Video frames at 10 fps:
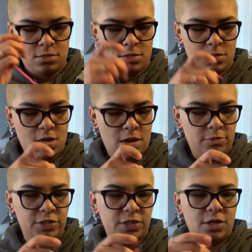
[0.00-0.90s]
Now I'm
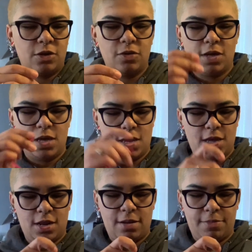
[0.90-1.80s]
just going to go ahead
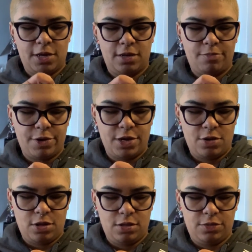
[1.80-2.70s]
and I'm not going to bring it
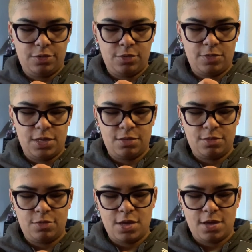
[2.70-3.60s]
all the way
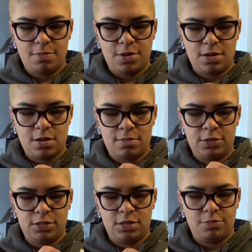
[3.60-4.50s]
through yet, but I'm
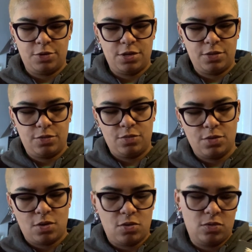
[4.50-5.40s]
just going to put it through
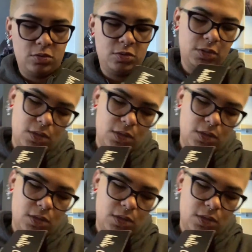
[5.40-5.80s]
the holes.